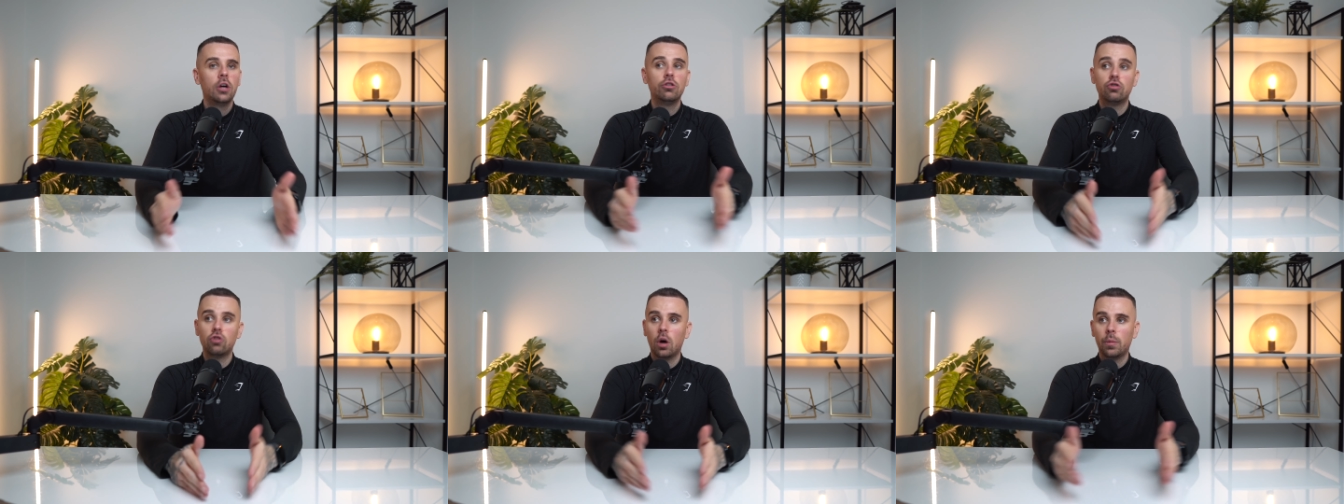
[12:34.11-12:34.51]

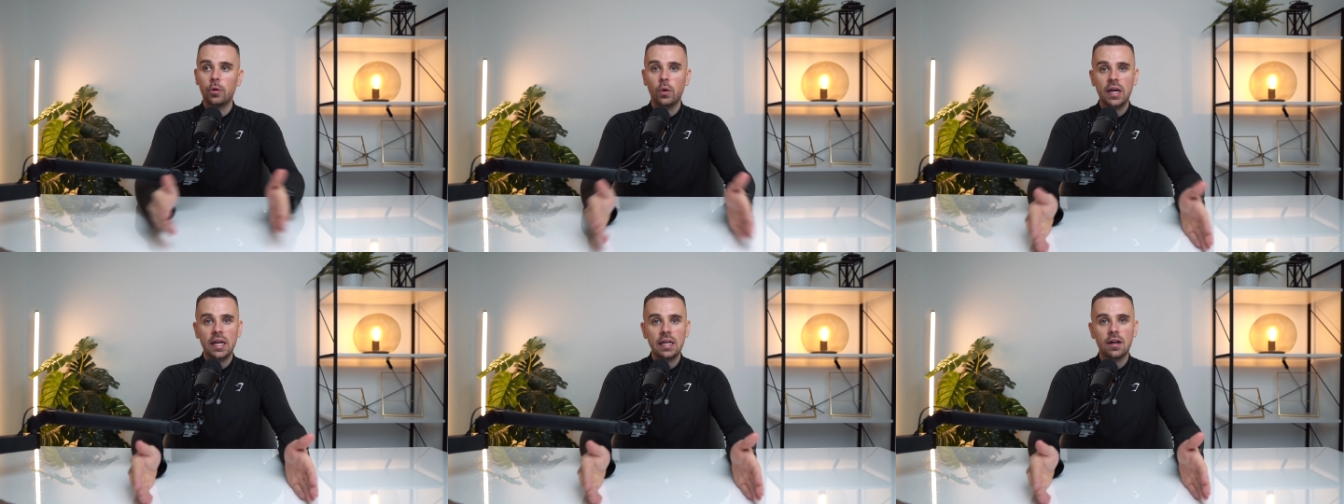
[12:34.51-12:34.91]
drop
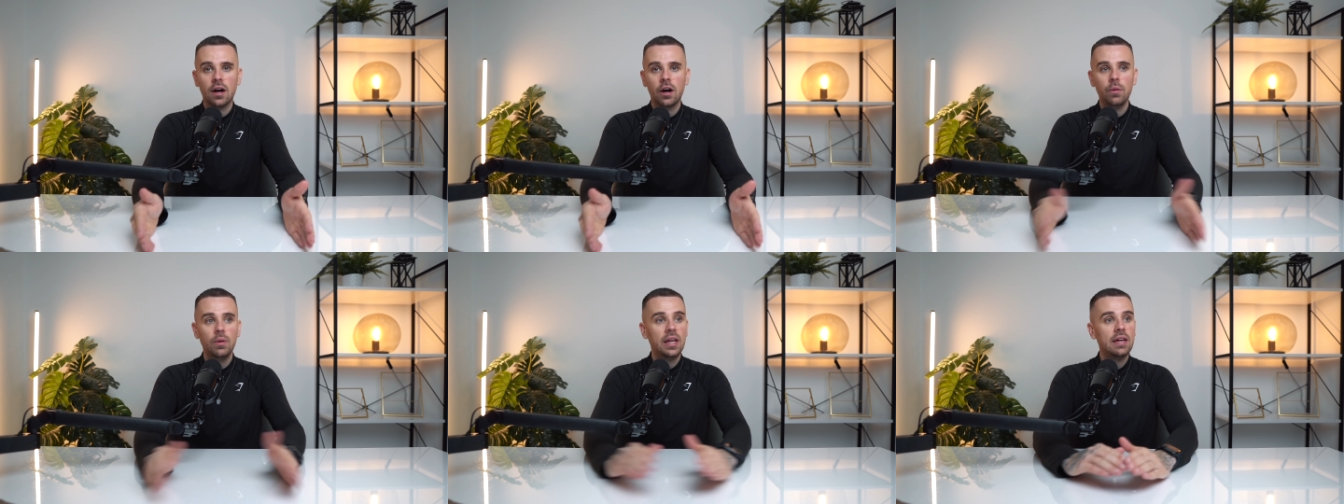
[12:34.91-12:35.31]
your
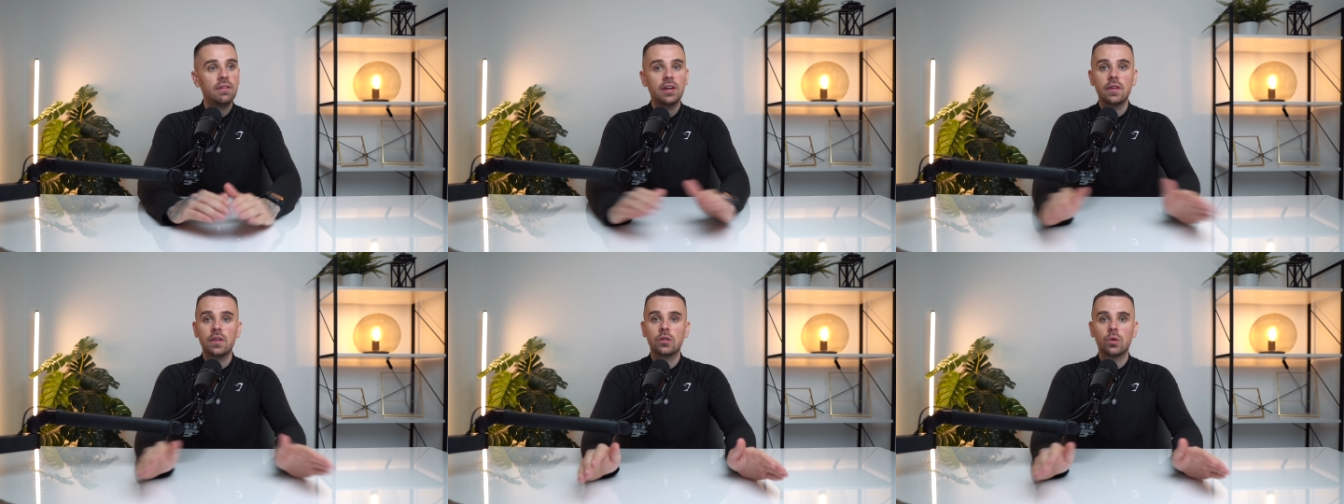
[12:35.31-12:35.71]
ego, leave
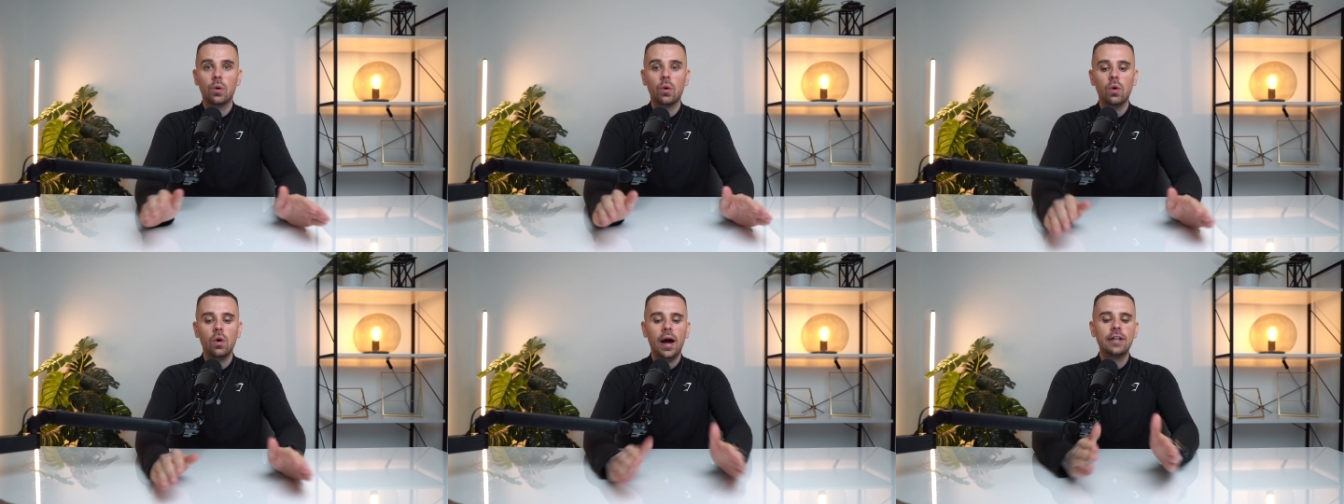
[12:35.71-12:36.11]
it at the
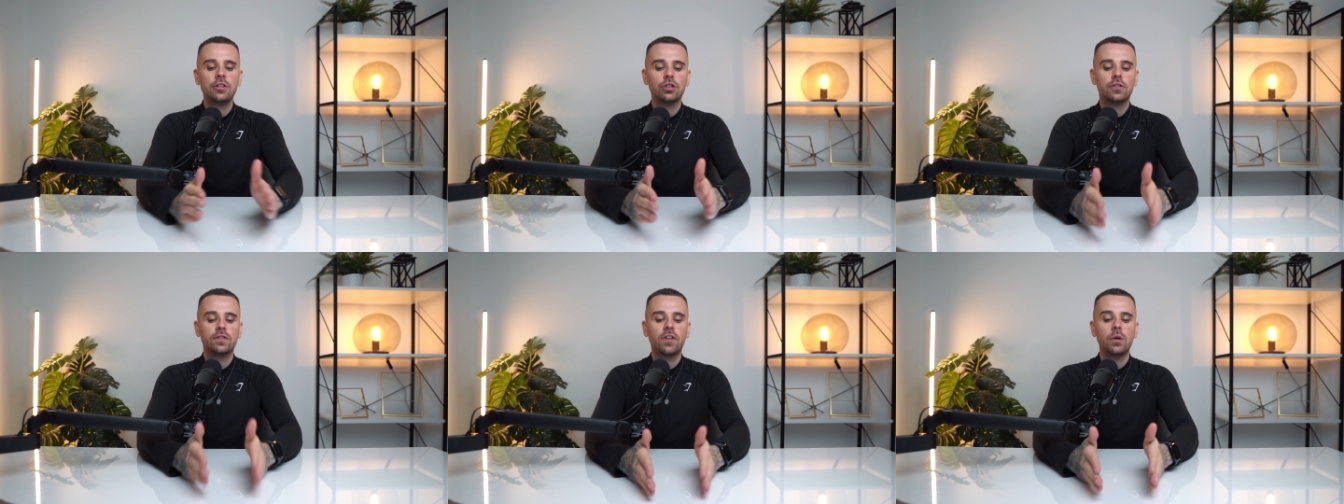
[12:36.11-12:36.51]
door, and
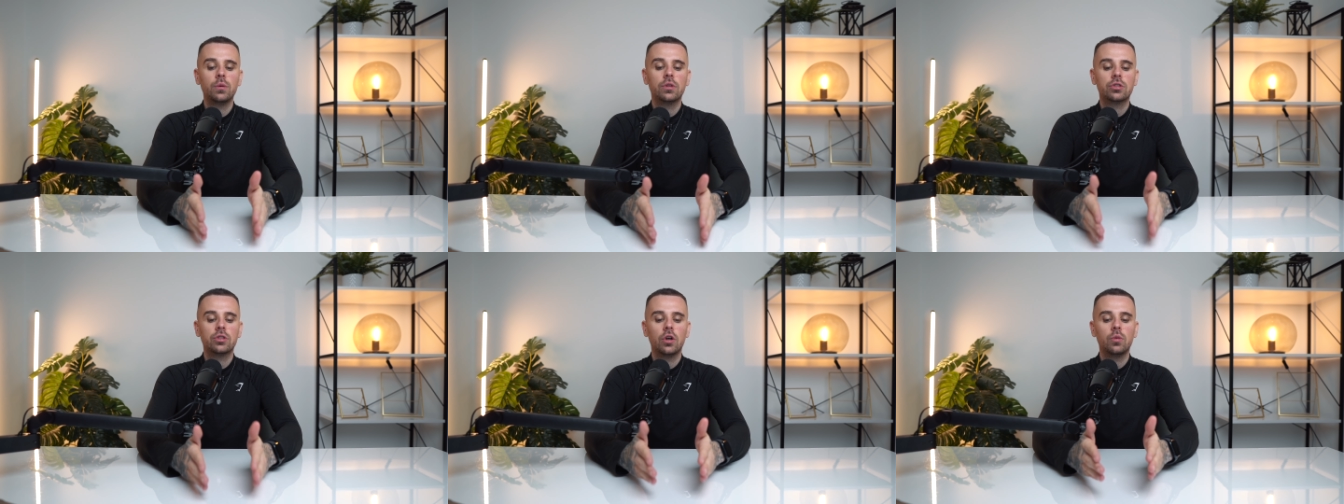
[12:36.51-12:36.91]
just
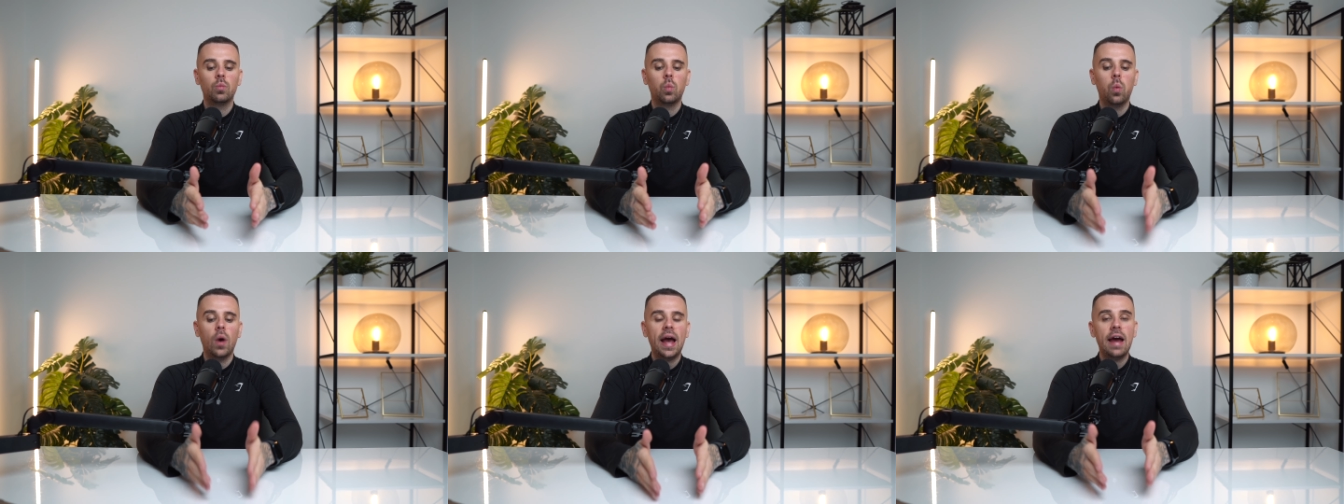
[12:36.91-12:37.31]
focus on
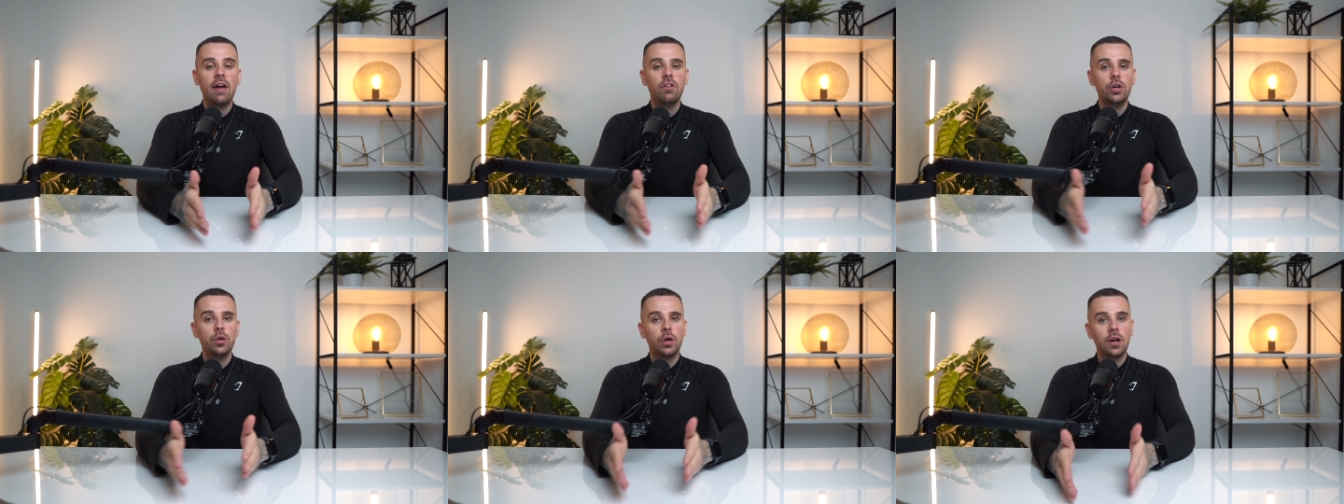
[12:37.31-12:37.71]
where
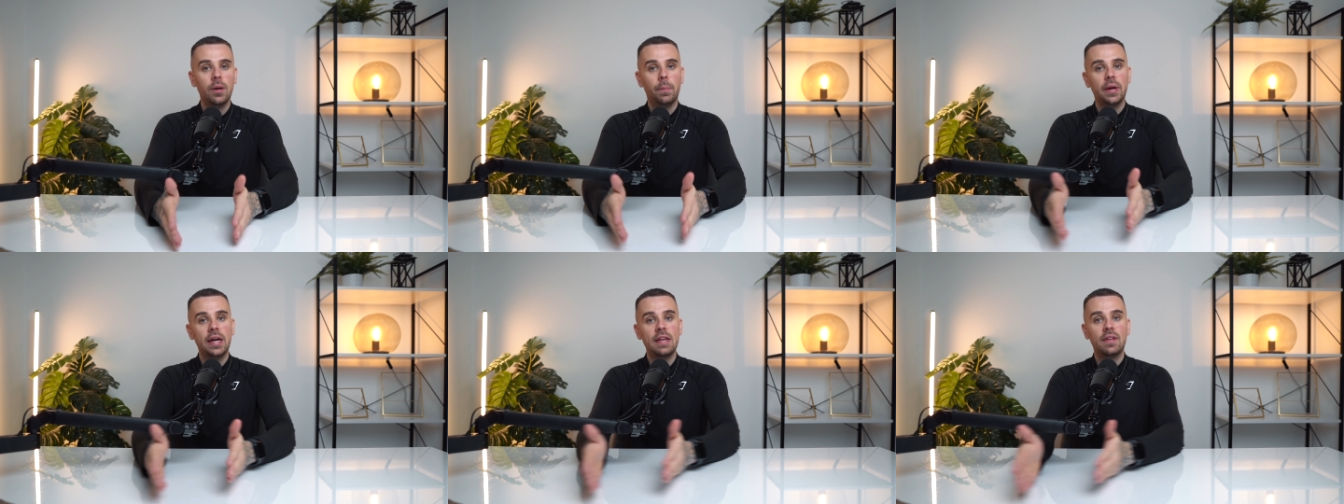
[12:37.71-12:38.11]
are you going to
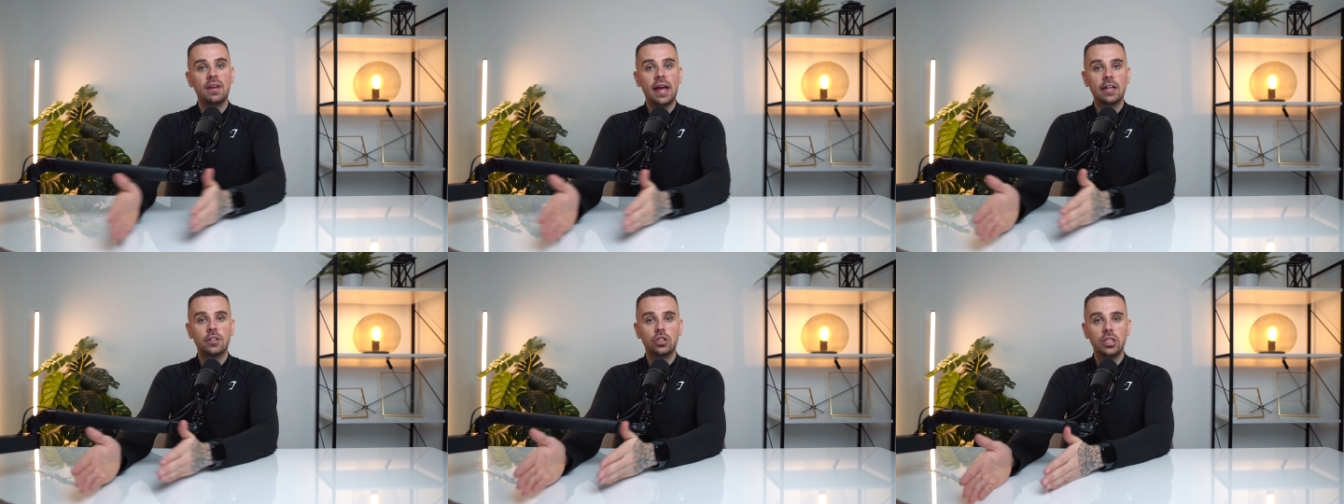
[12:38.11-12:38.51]
be in the
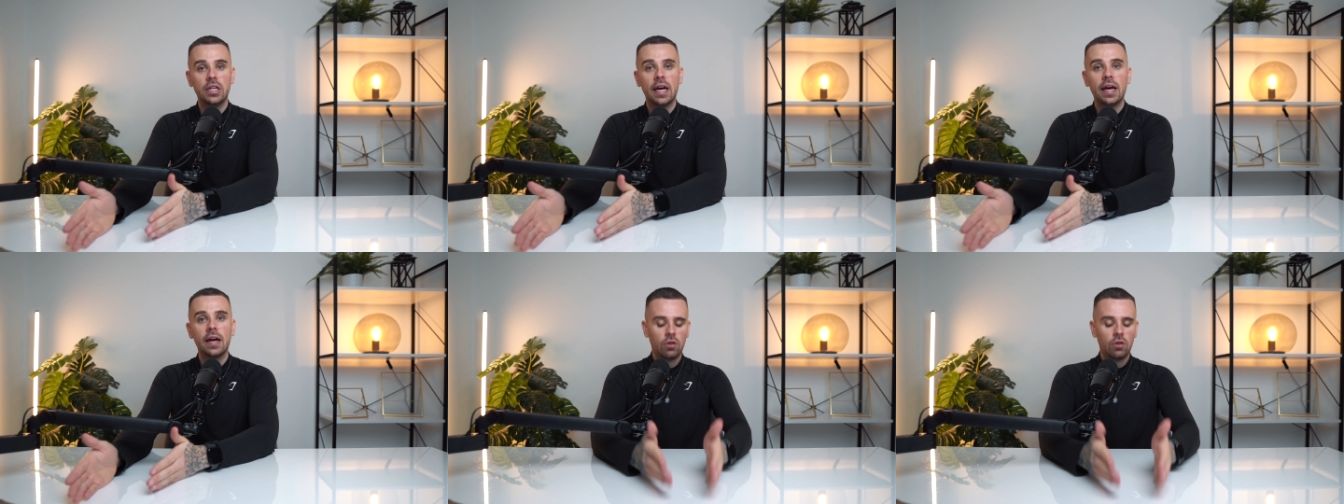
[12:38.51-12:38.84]
next year.